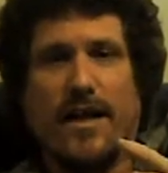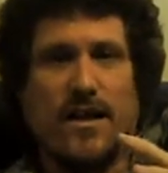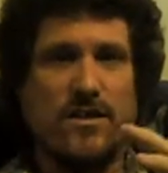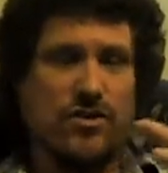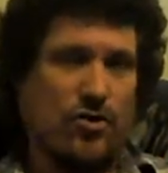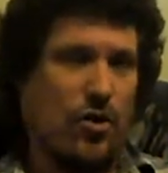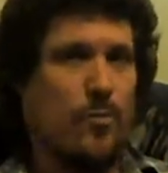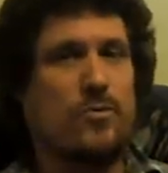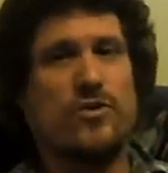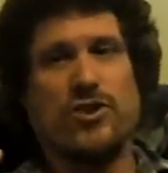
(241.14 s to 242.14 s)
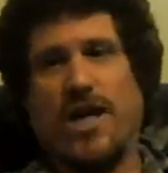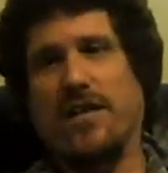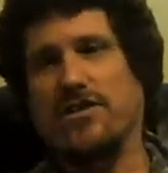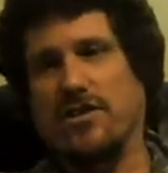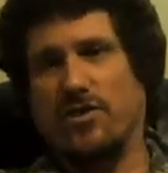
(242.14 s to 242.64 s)
any sharp
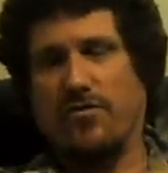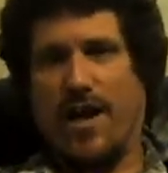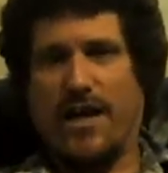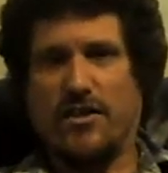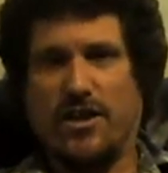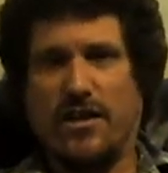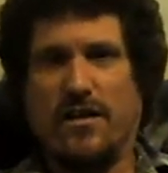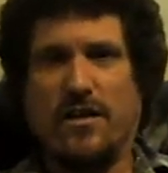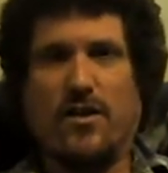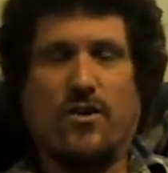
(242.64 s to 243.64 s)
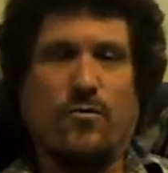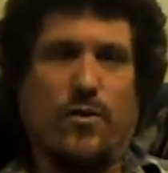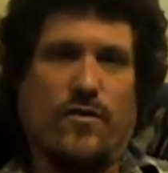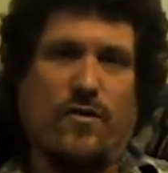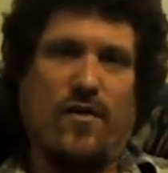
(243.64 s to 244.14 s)
change in direction
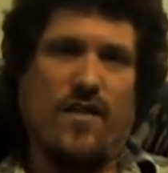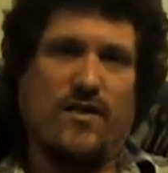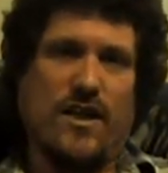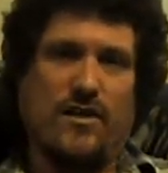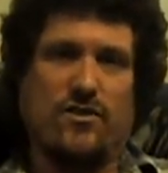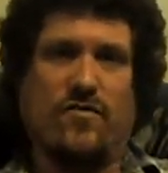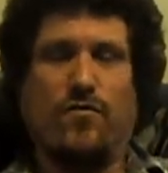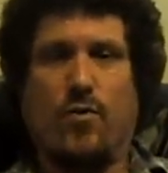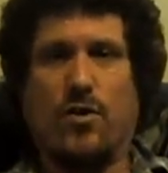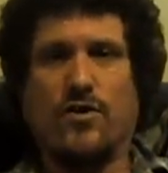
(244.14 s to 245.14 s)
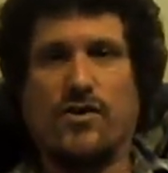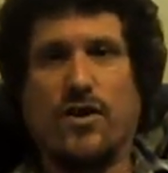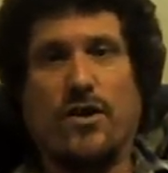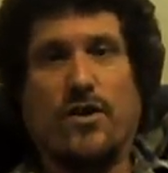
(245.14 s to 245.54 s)
with the gravitational force,